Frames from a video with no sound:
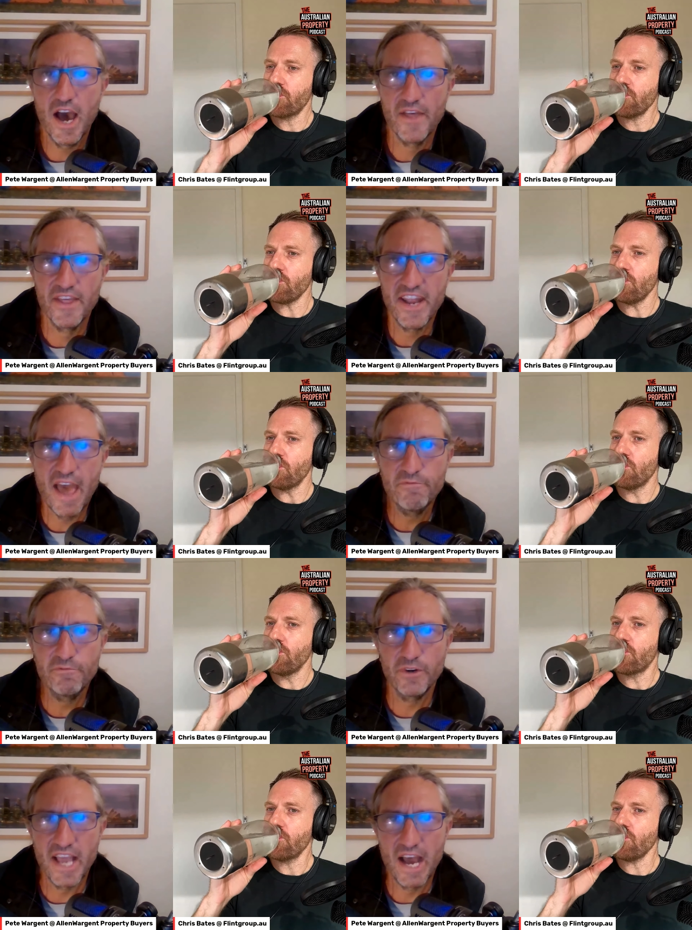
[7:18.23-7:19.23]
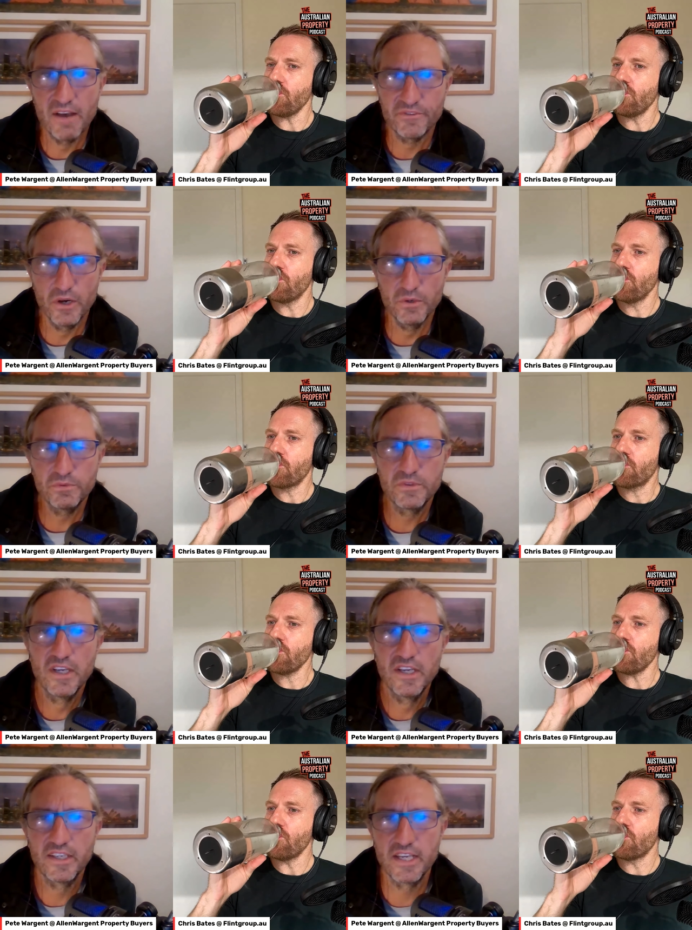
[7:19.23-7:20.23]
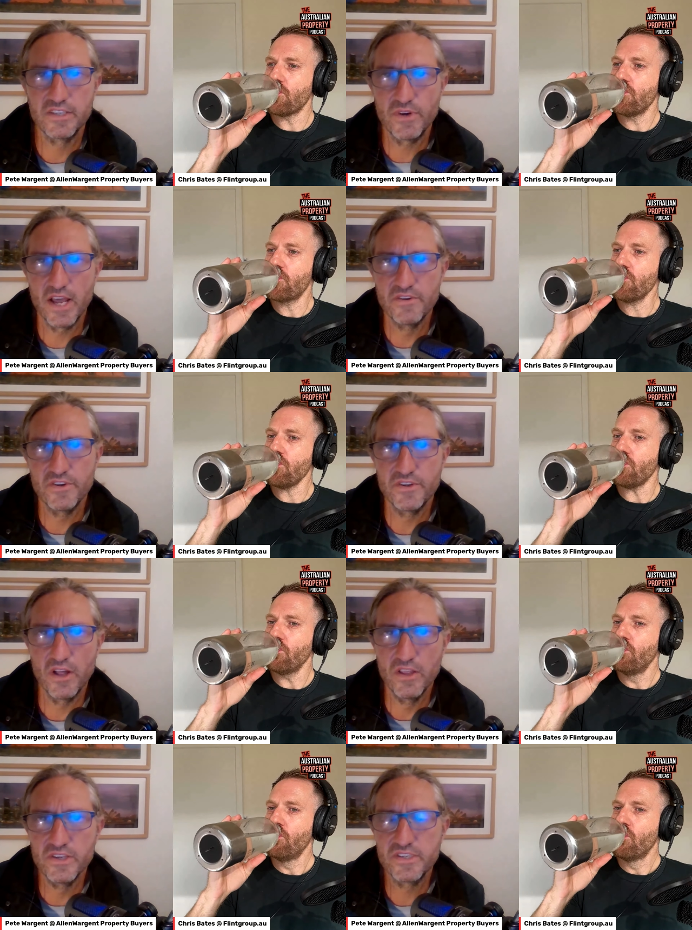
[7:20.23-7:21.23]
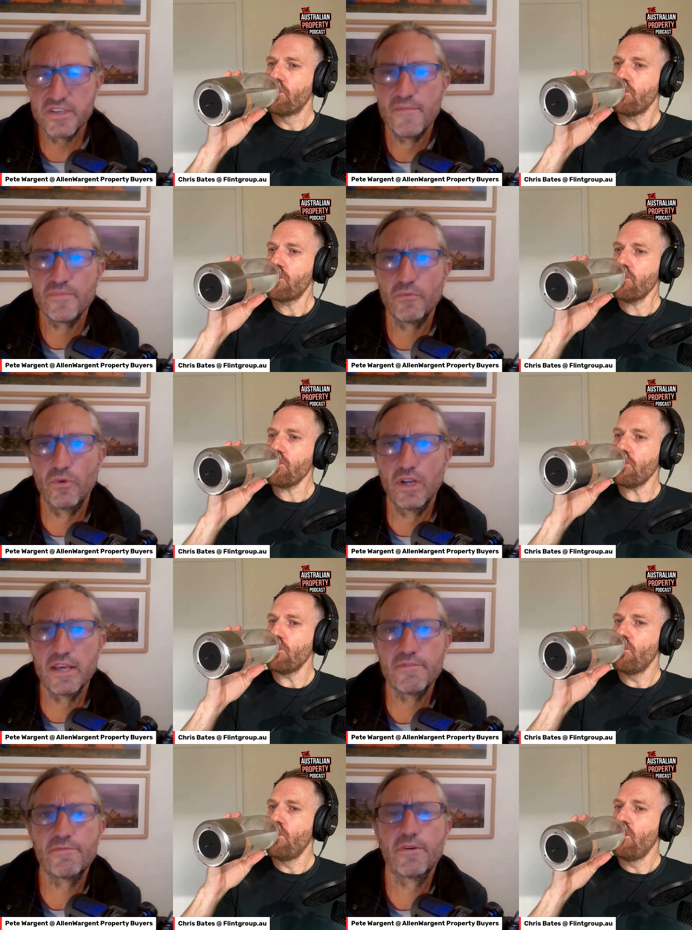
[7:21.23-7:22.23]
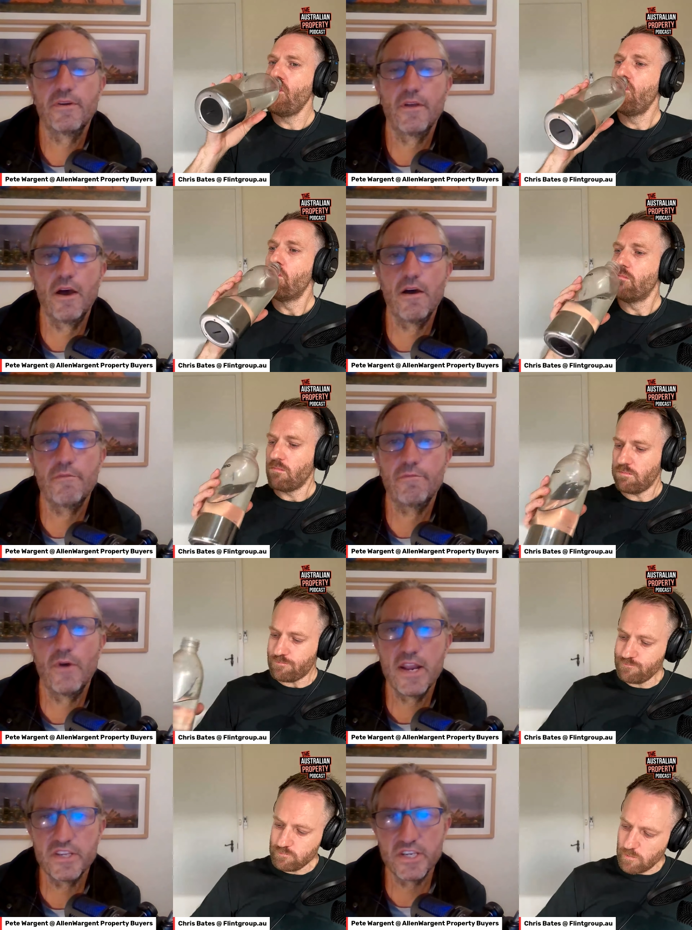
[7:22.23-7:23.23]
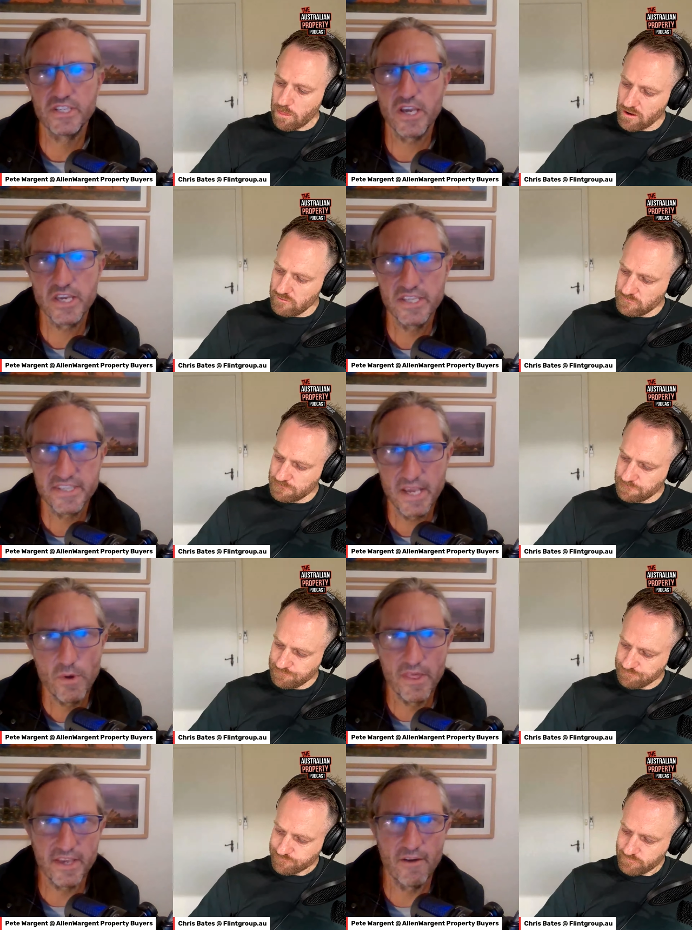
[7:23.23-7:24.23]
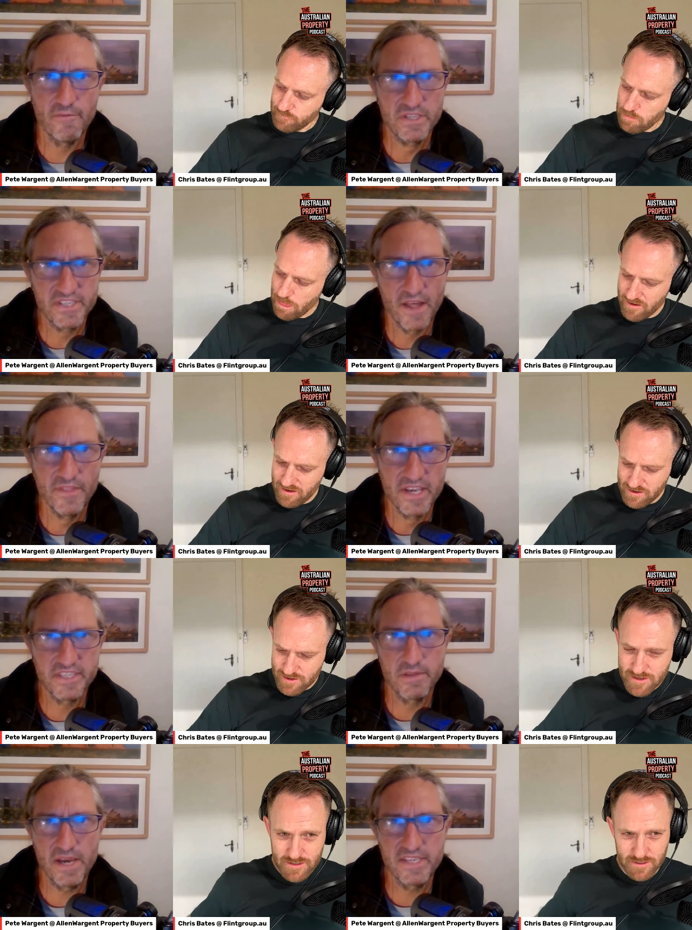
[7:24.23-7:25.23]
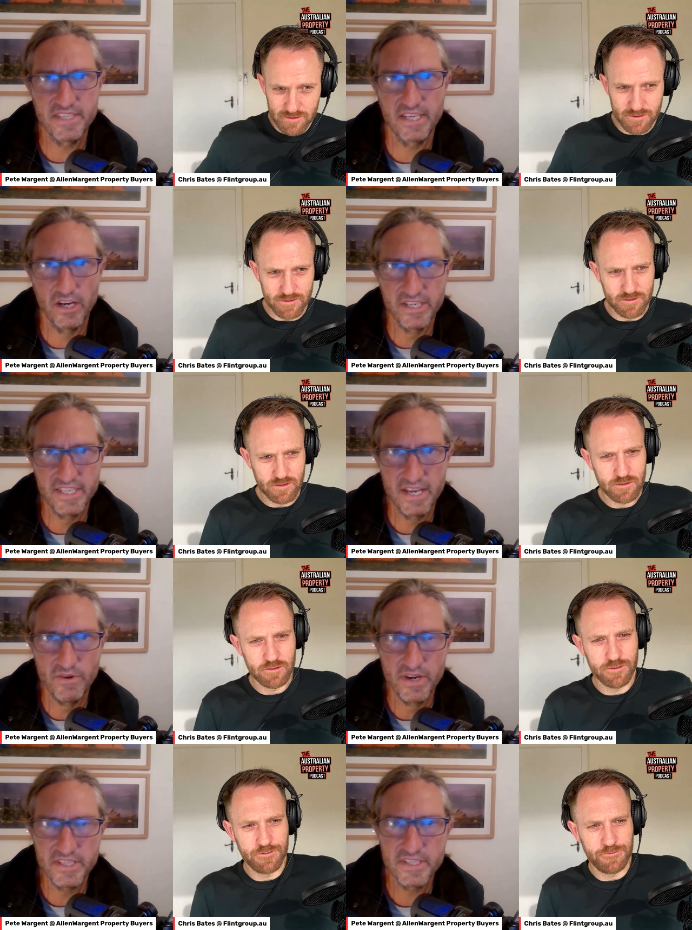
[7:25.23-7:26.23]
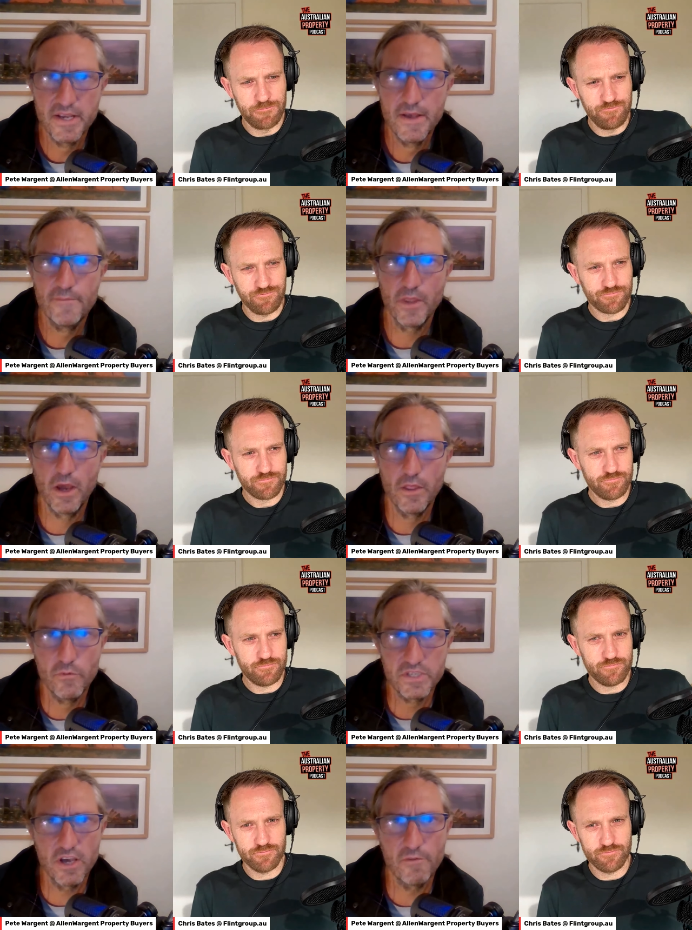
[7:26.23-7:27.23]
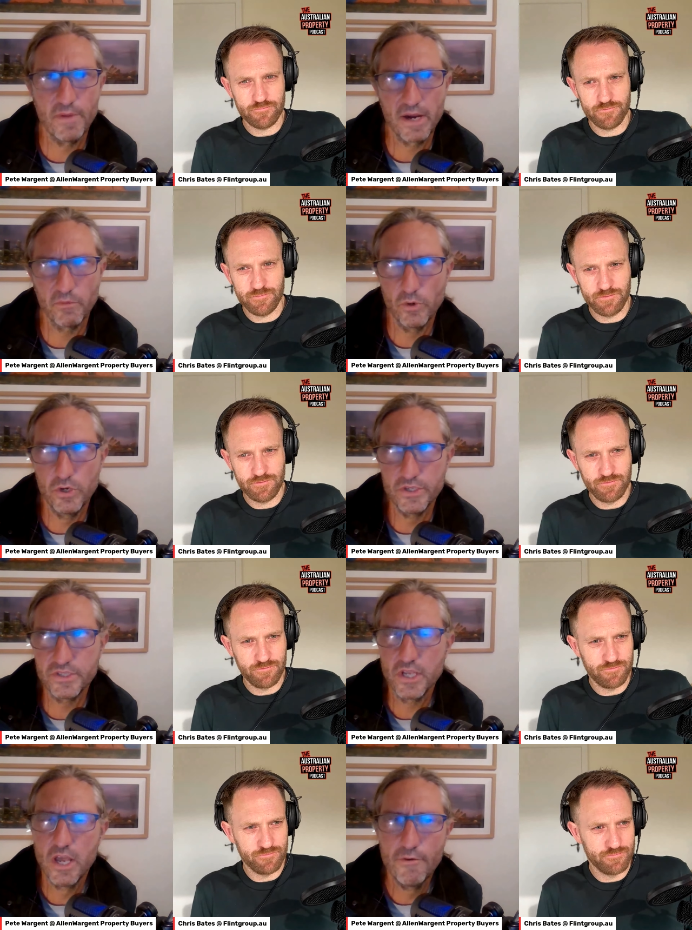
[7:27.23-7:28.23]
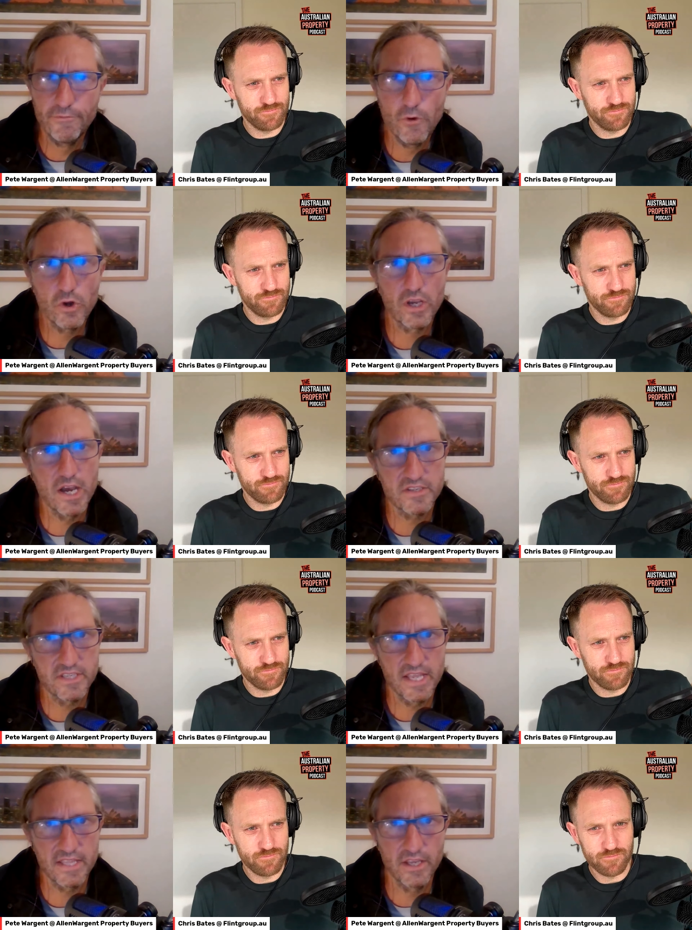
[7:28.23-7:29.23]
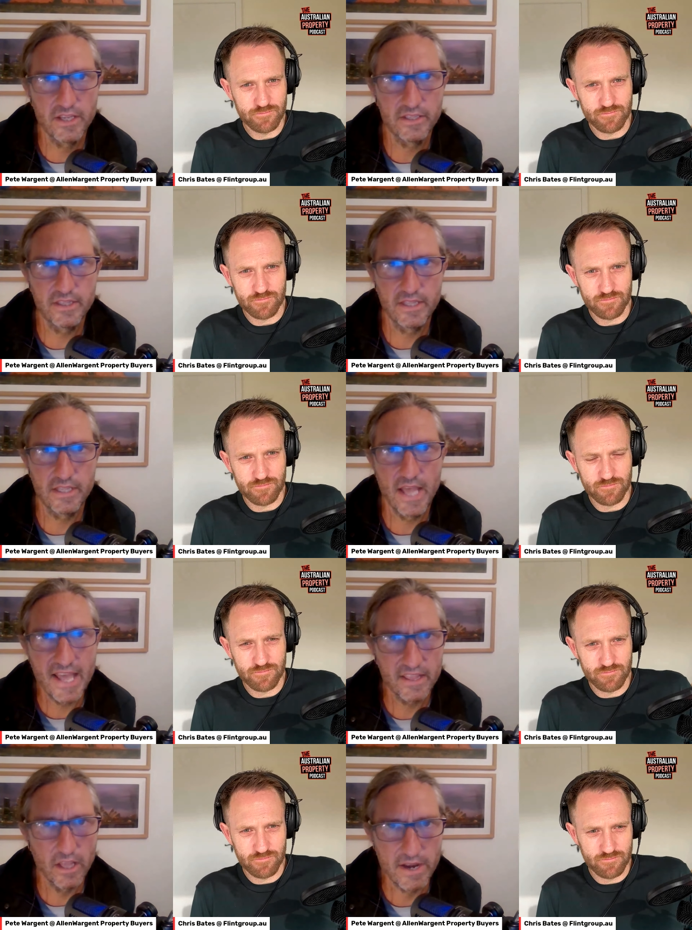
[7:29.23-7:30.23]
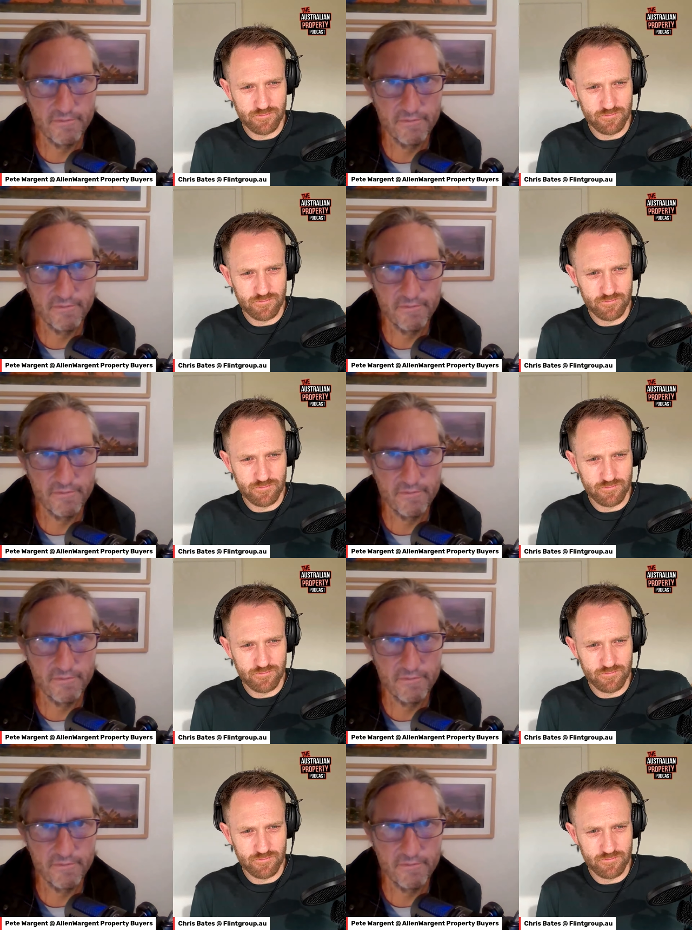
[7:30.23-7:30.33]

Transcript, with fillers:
Speaker 1: And then every household gets $300 relief uh, for energy. So you can see why the government's done this. The basic idea is uh, the Reserve Bank was forecasting that the headline